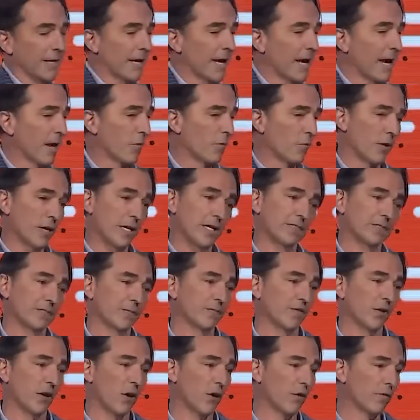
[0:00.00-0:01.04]
and what has
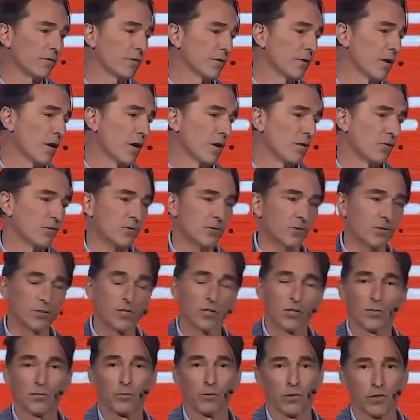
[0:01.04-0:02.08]
evolved through the
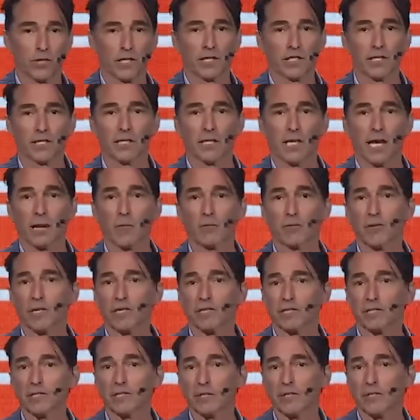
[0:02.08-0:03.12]
good work and
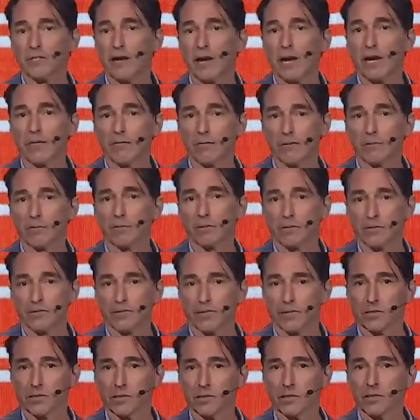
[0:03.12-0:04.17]
collaboration of every
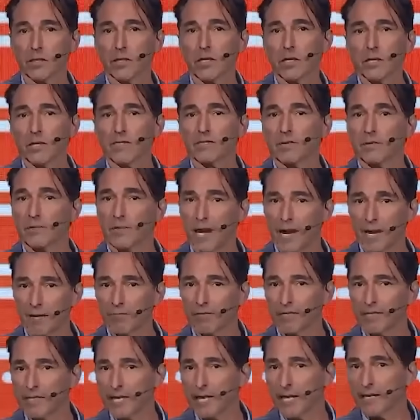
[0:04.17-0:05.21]
person from
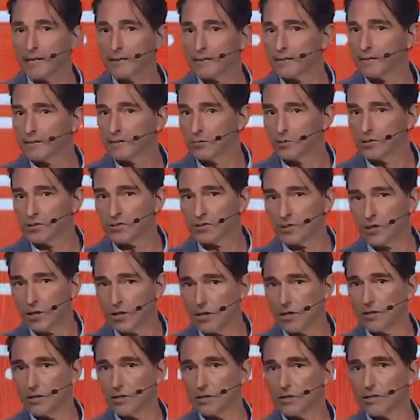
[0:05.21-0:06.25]
every day since we
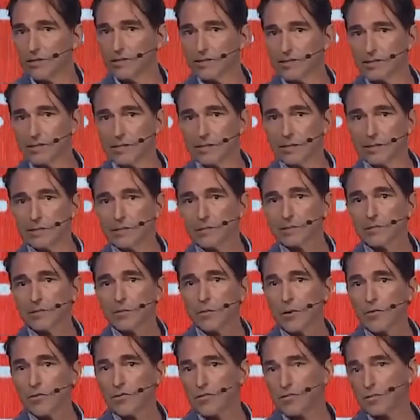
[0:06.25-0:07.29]
started our listening to
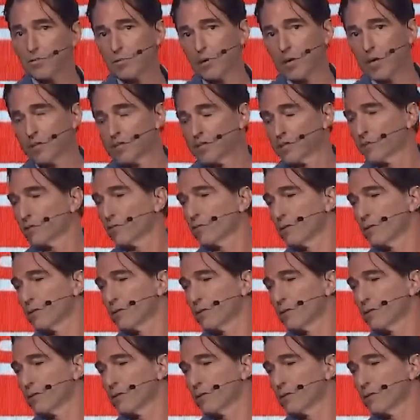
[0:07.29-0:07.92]
what this project